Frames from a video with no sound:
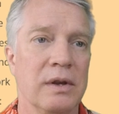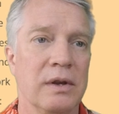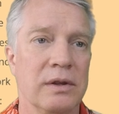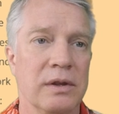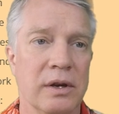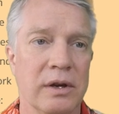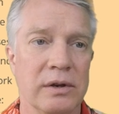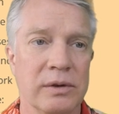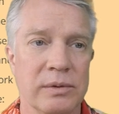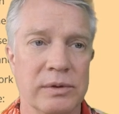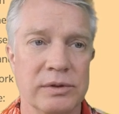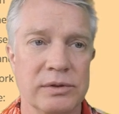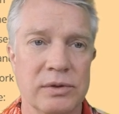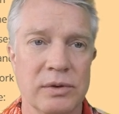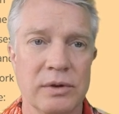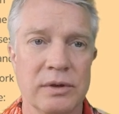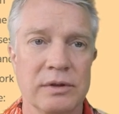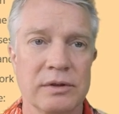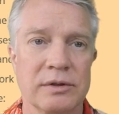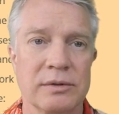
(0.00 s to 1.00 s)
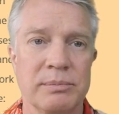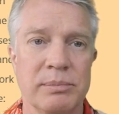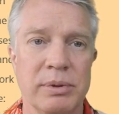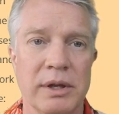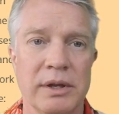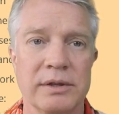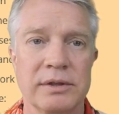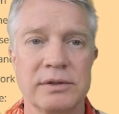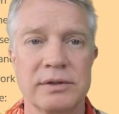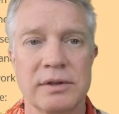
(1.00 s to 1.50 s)
the Hungry Students
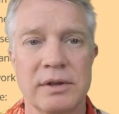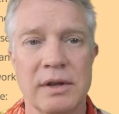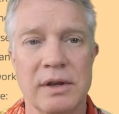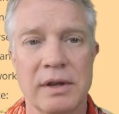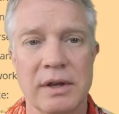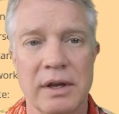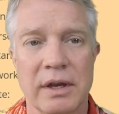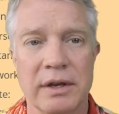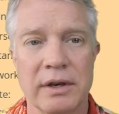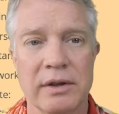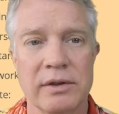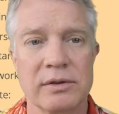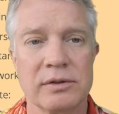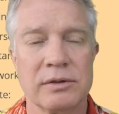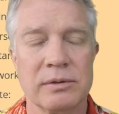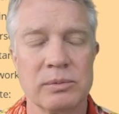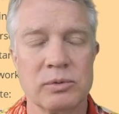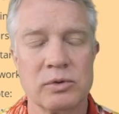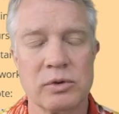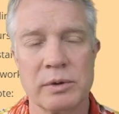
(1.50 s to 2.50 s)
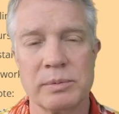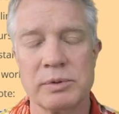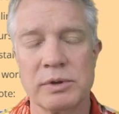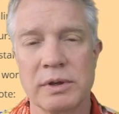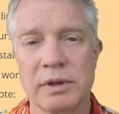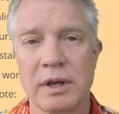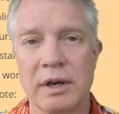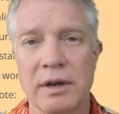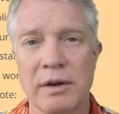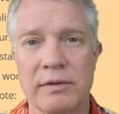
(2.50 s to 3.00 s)
plus another
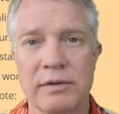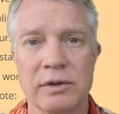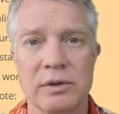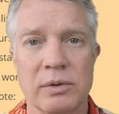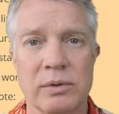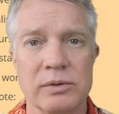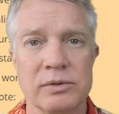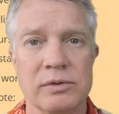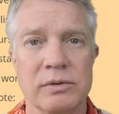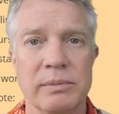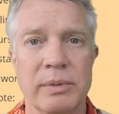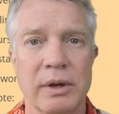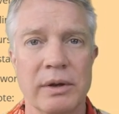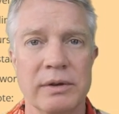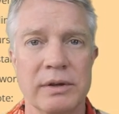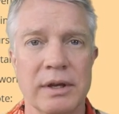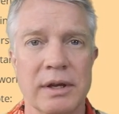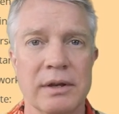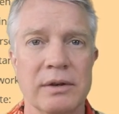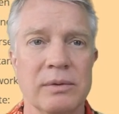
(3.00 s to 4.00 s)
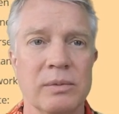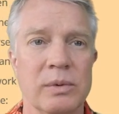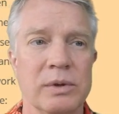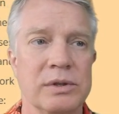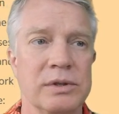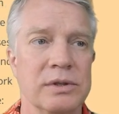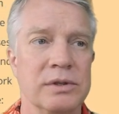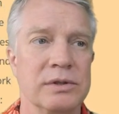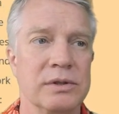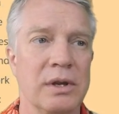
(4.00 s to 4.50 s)
subscription that I haven't told you about yet,
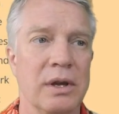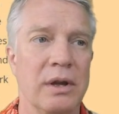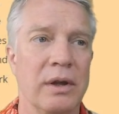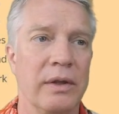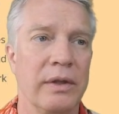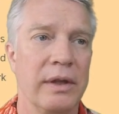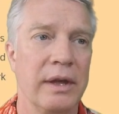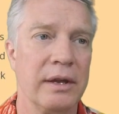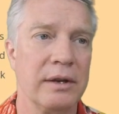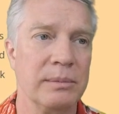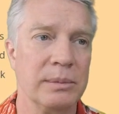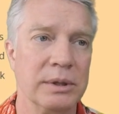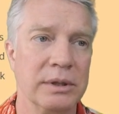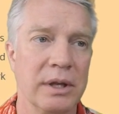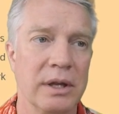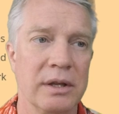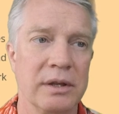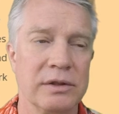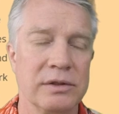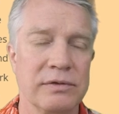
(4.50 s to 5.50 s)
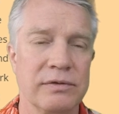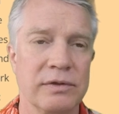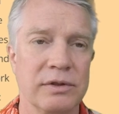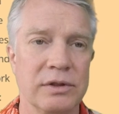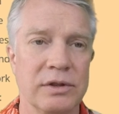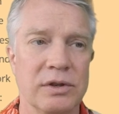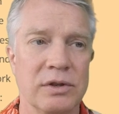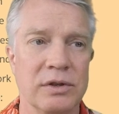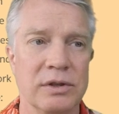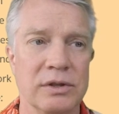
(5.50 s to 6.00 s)
which is Edible Knowledge for the
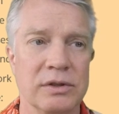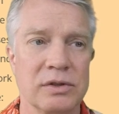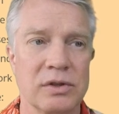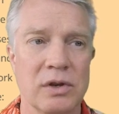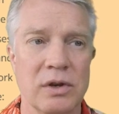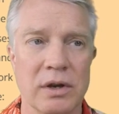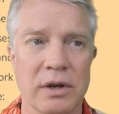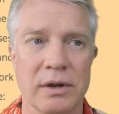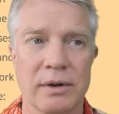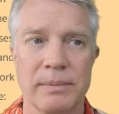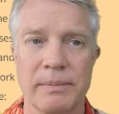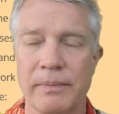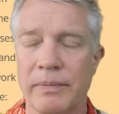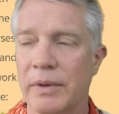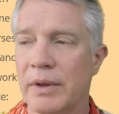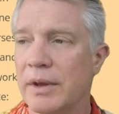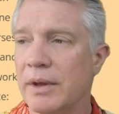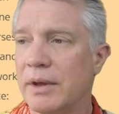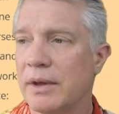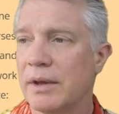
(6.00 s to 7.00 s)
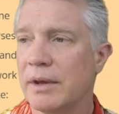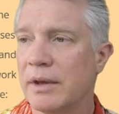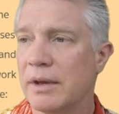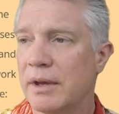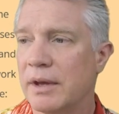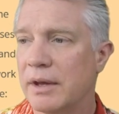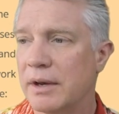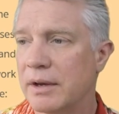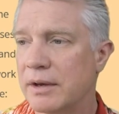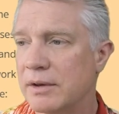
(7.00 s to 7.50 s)
Curious Cook.
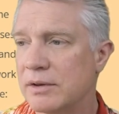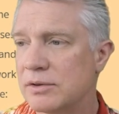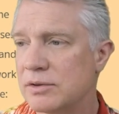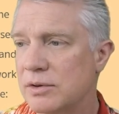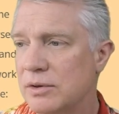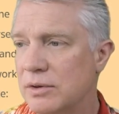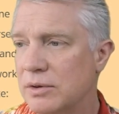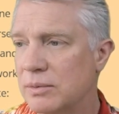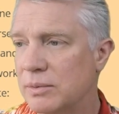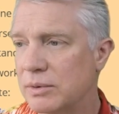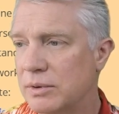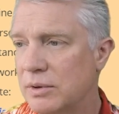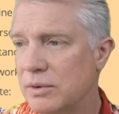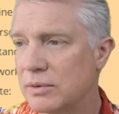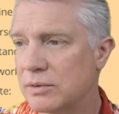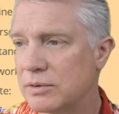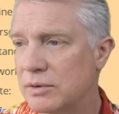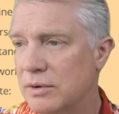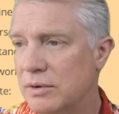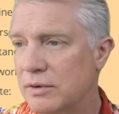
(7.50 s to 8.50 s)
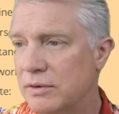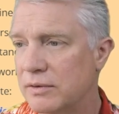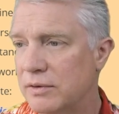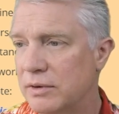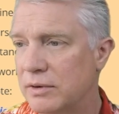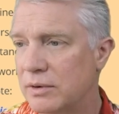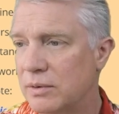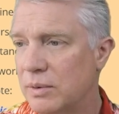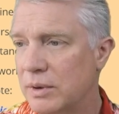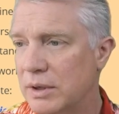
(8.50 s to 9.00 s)
And I can show you what those are
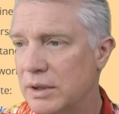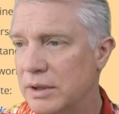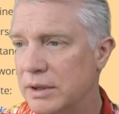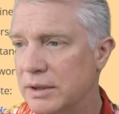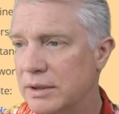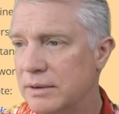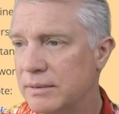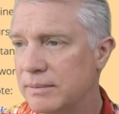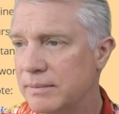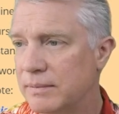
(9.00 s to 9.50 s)
very quickly.